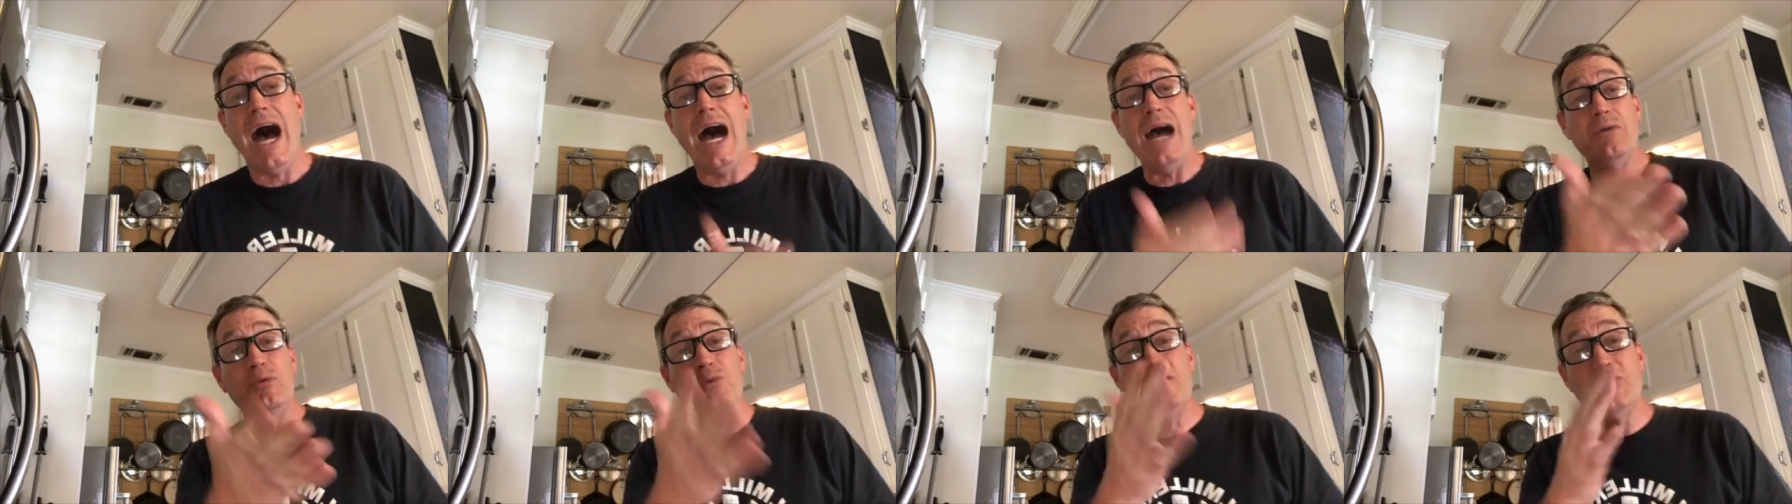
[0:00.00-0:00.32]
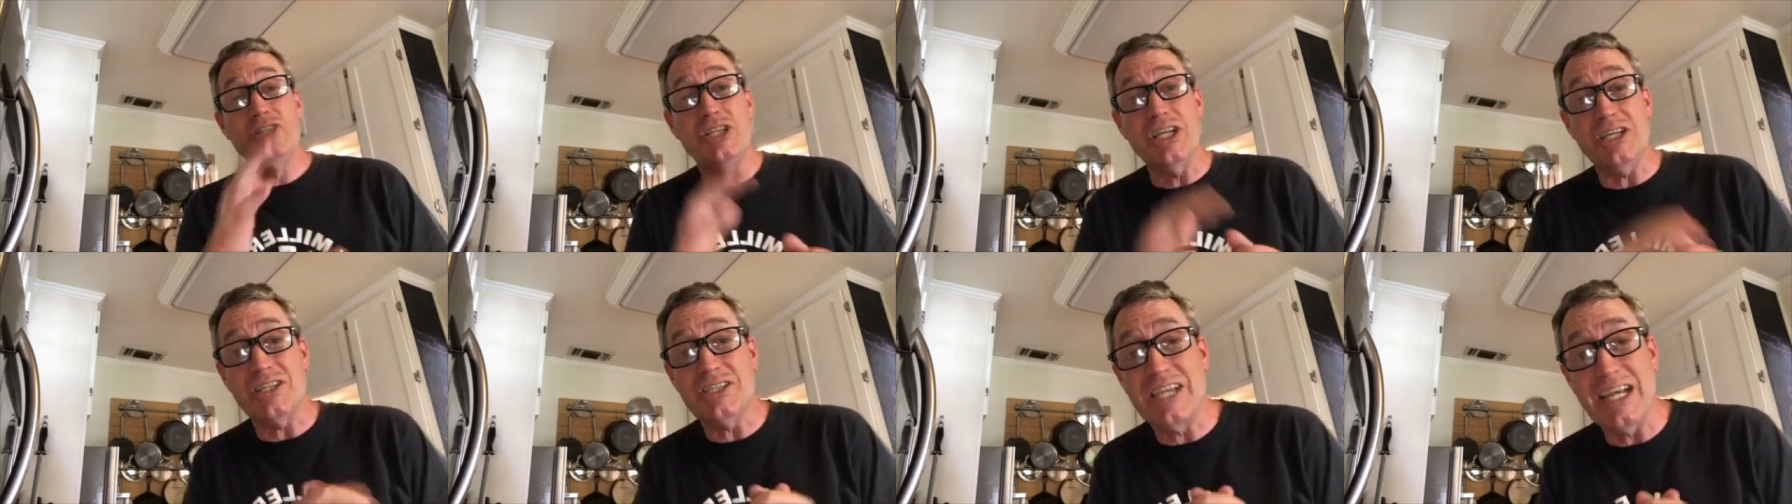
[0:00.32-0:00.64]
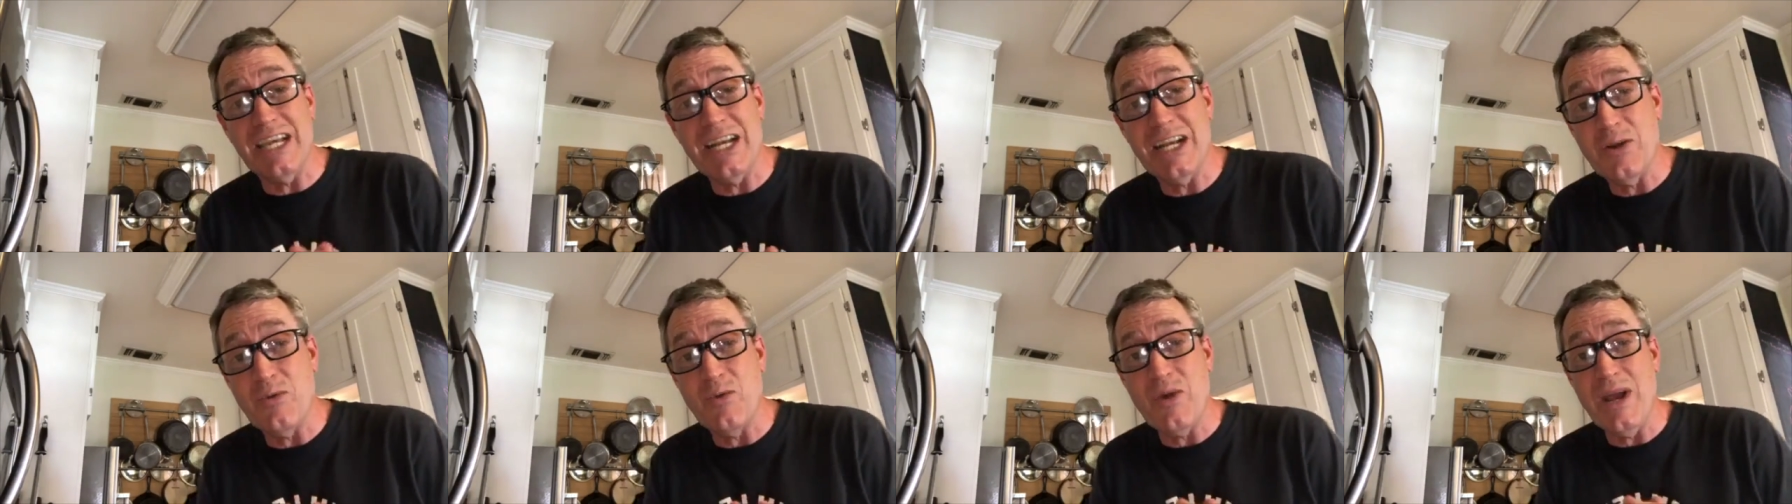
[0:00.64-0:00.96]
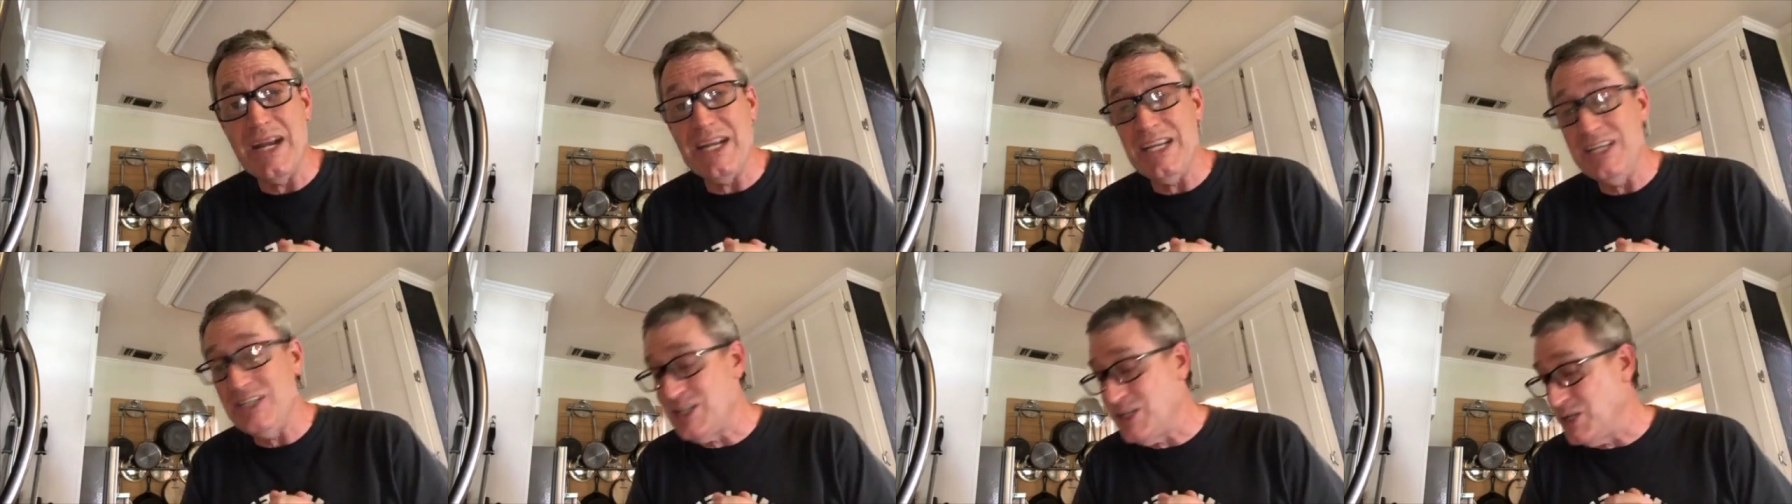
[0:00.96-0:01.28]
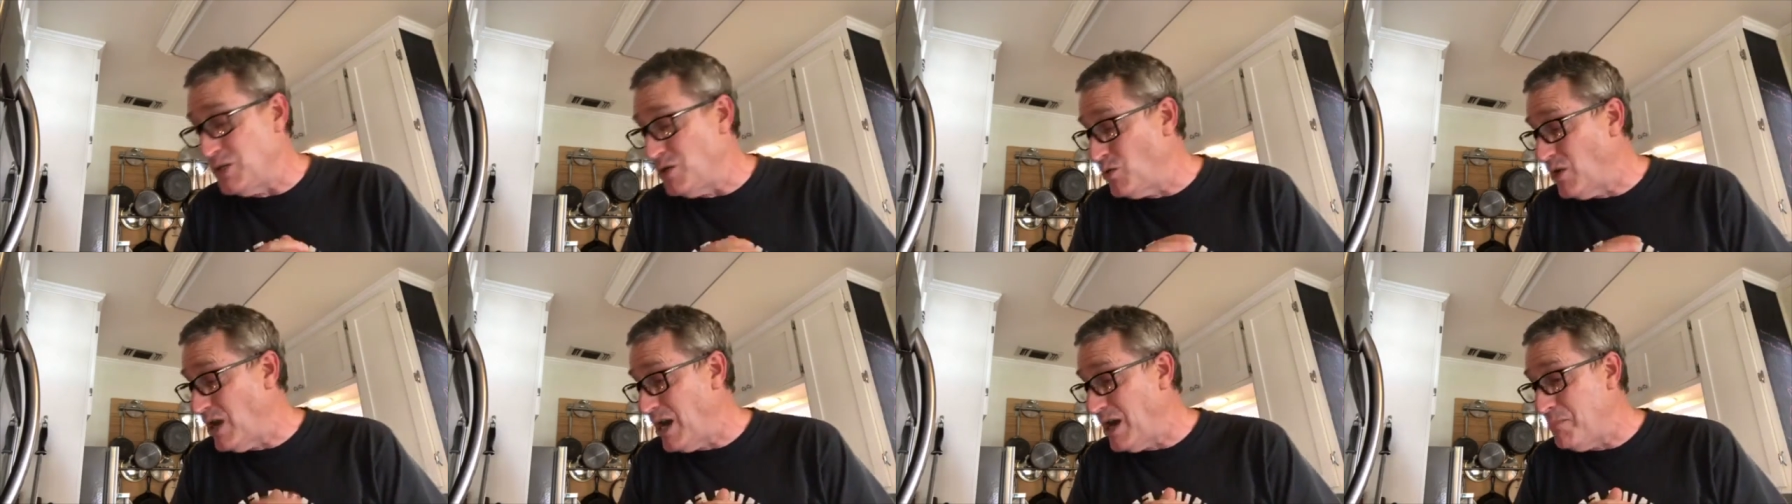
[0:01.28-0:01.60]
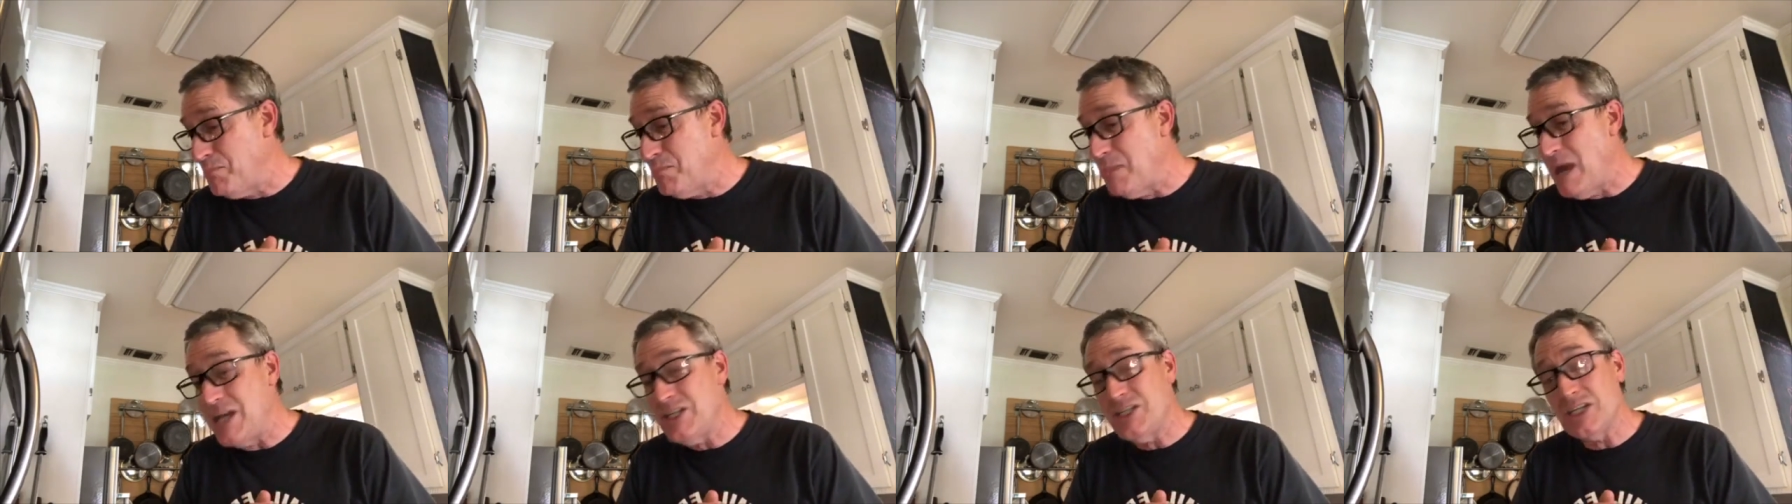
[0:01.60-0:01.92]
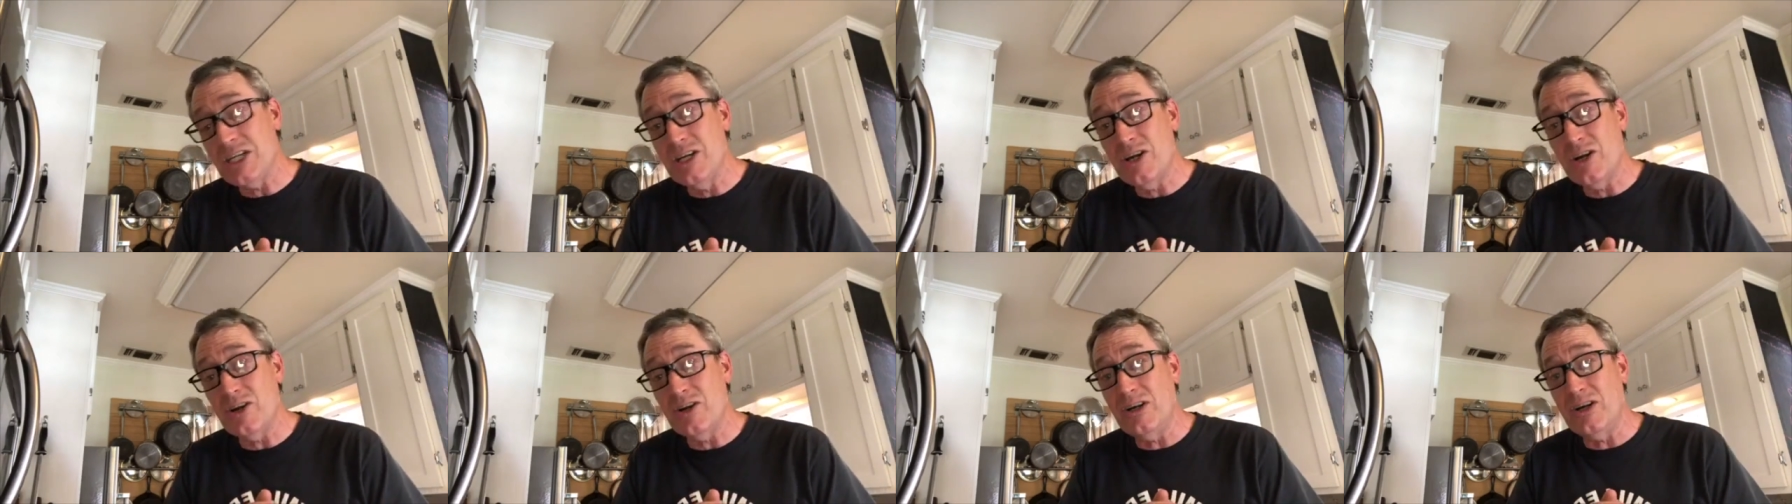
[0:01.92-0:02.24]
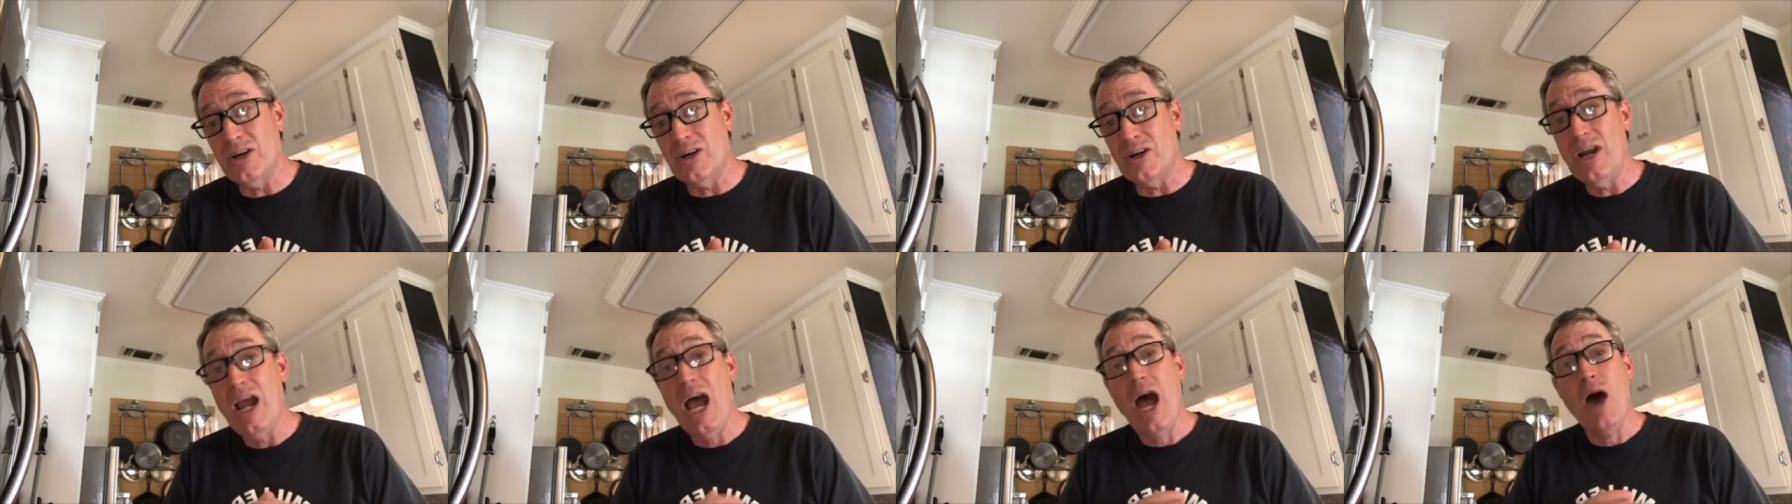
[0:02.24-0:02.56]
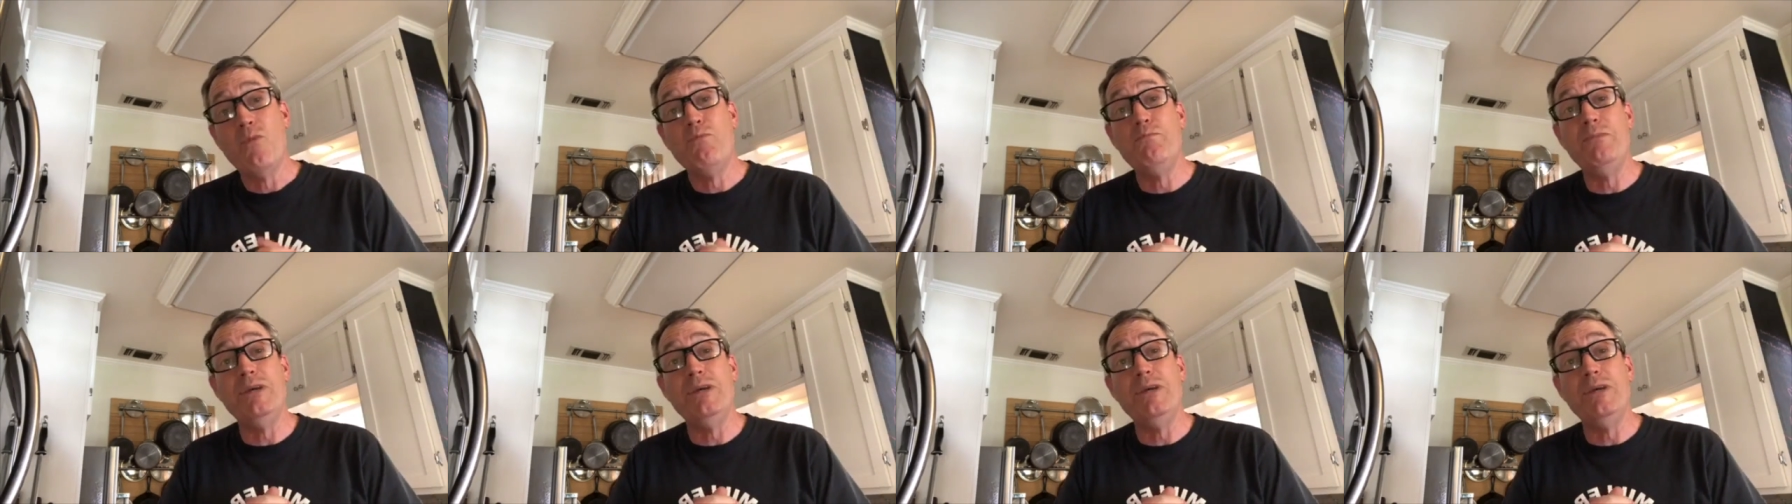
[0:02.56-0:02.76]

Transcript: I was just getting ready to uh, mention her.